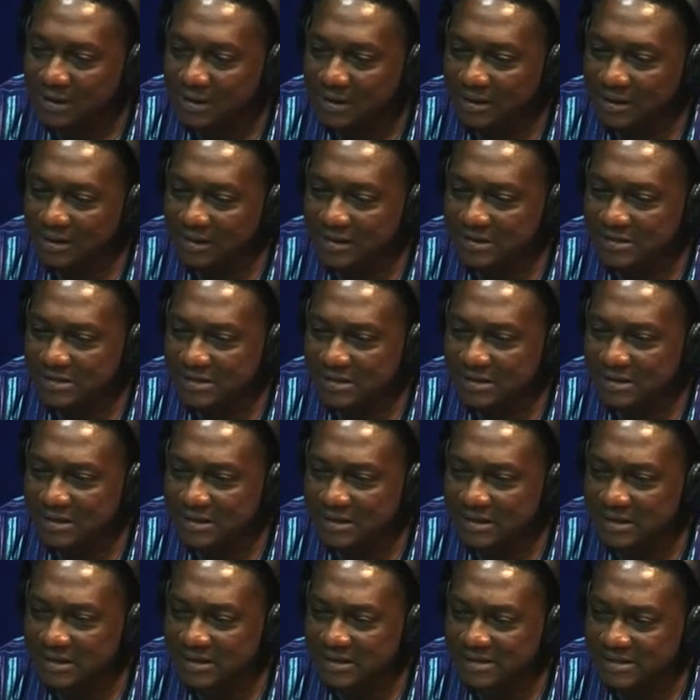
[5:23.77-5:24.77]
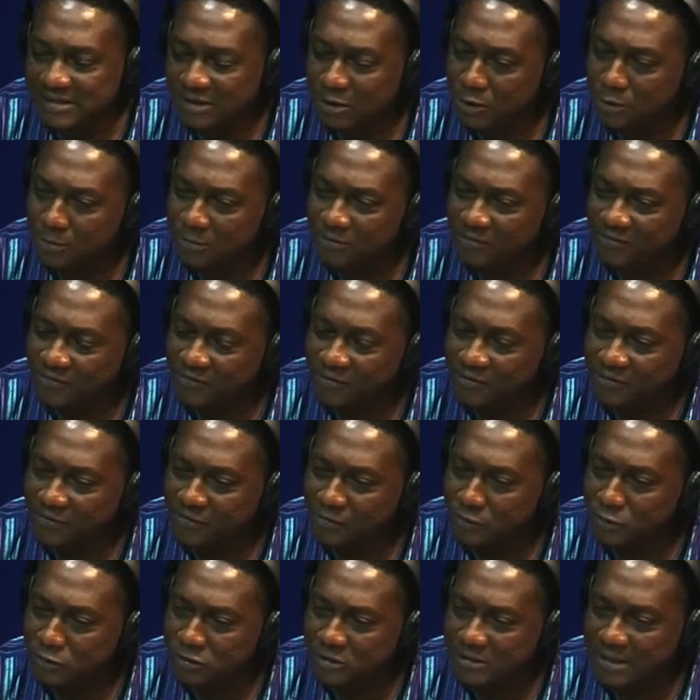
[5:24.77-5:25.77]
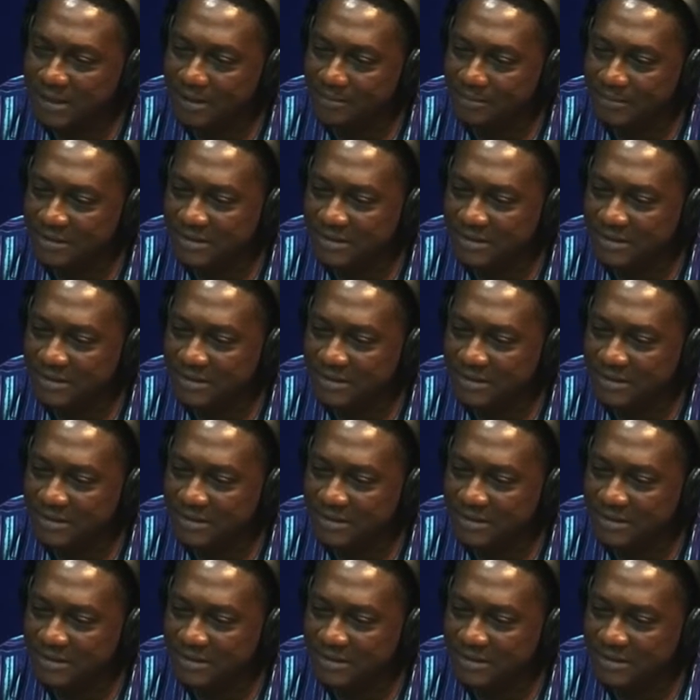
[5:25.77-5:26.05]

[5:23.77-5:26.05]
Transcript: that is coming for the first time.